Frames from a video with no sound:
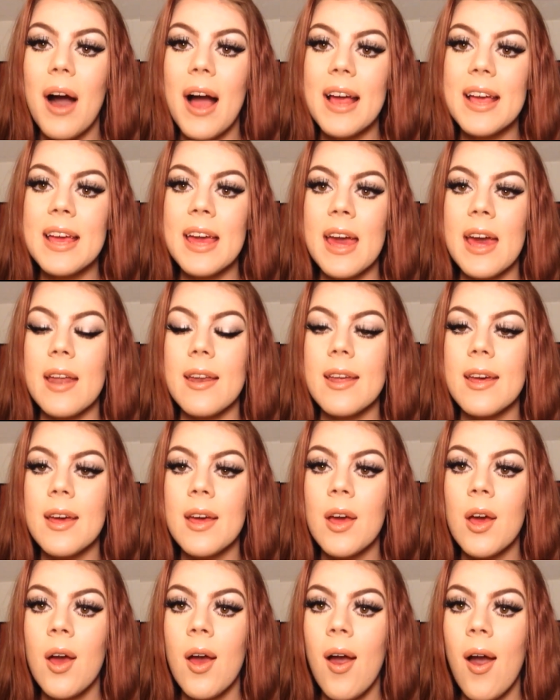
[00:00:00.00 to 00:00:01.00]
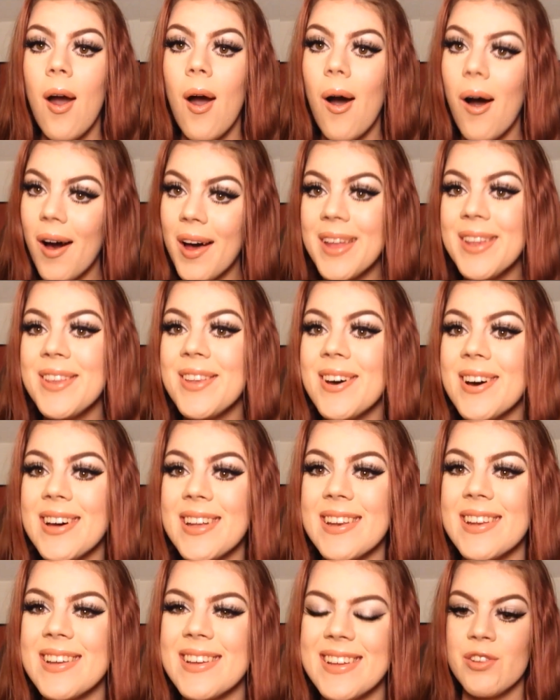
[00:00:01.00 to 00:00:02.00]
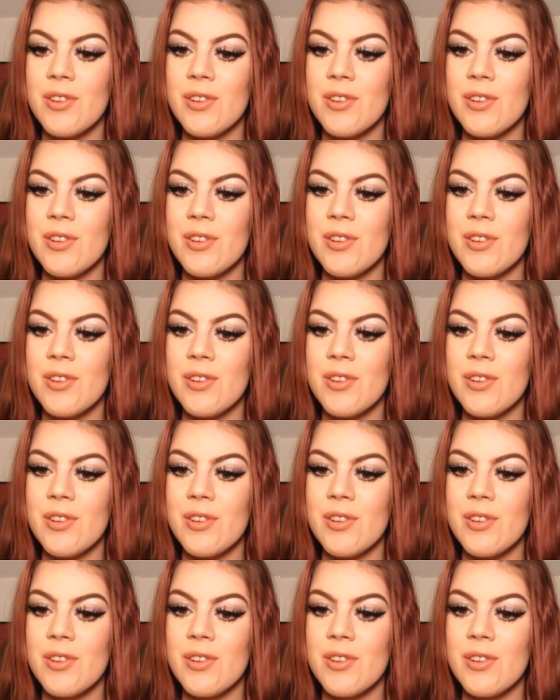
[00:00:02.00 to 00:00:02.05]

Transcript: I get undone.